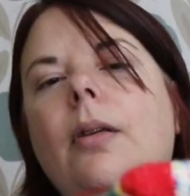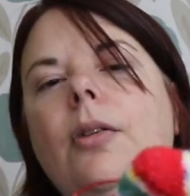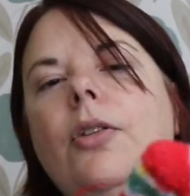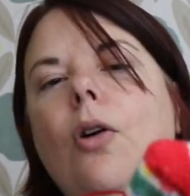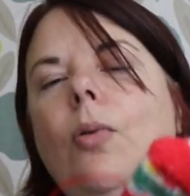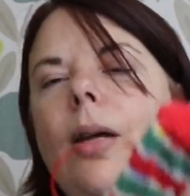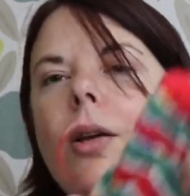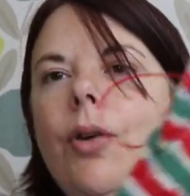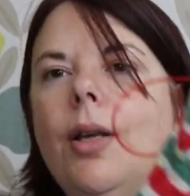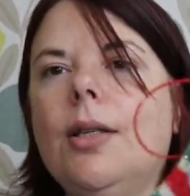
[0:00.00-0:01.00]
sole
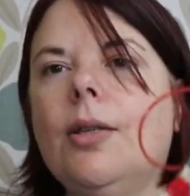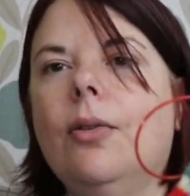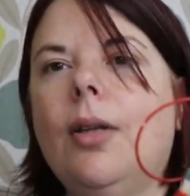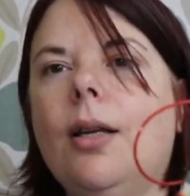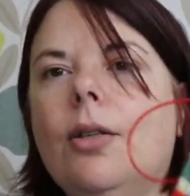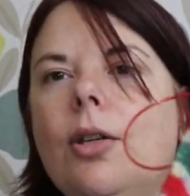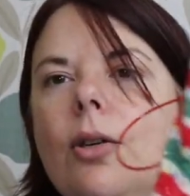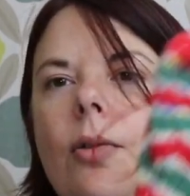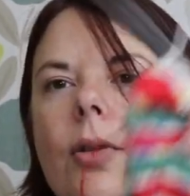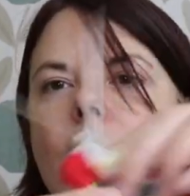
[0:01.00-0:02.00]
increases on that
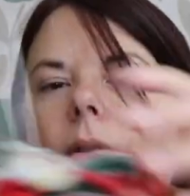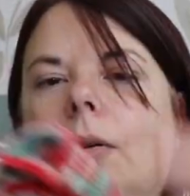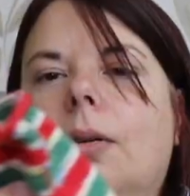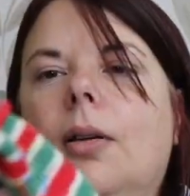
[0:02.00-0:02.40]
too, so